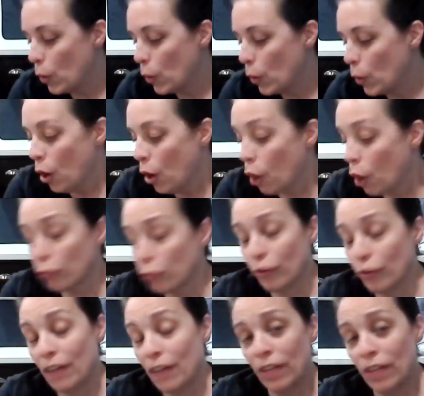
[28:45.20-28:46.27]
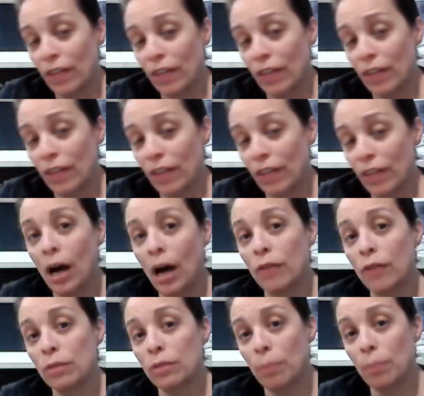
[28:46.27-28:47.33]
over 5,200
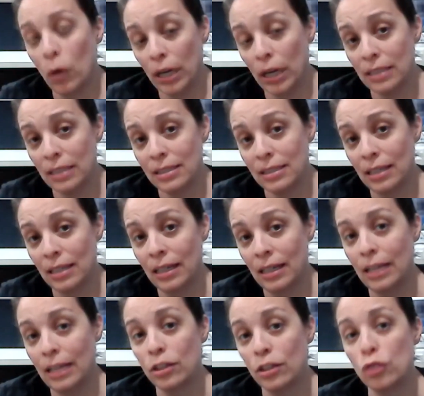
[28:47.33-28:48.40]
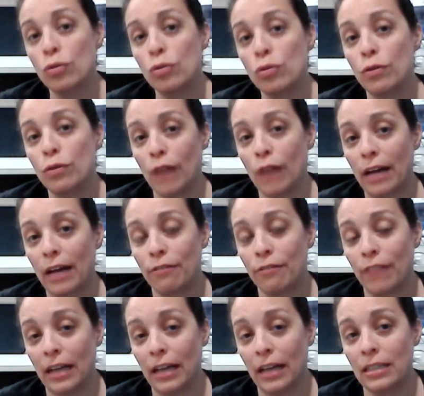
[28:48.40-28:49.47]
points in the true
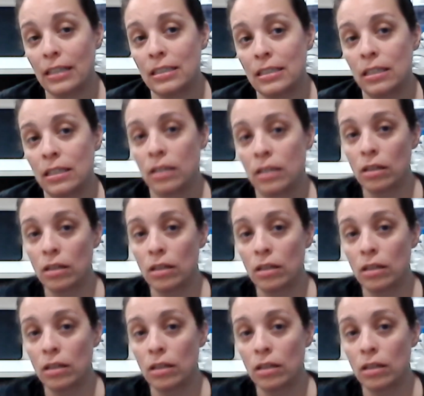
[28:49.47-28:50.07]
VitaFlex, the